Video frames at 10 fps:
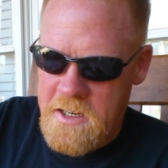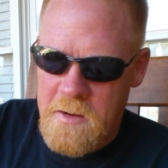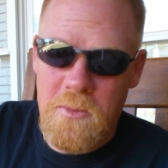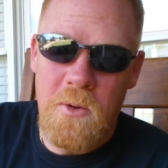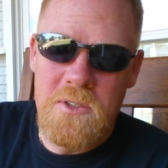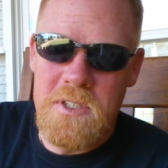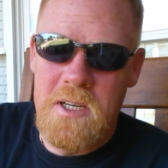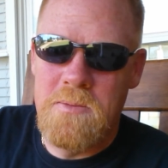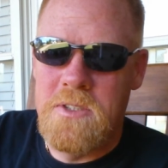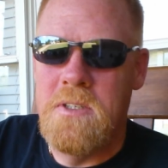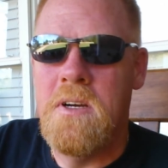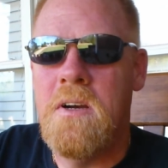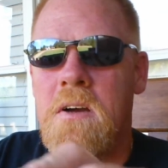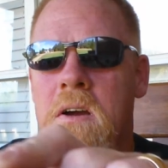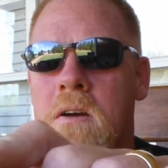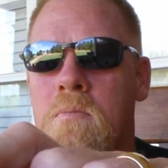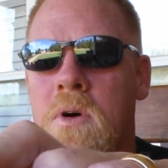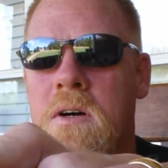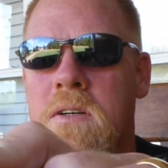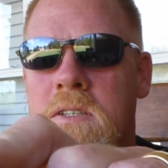I'm no exception. But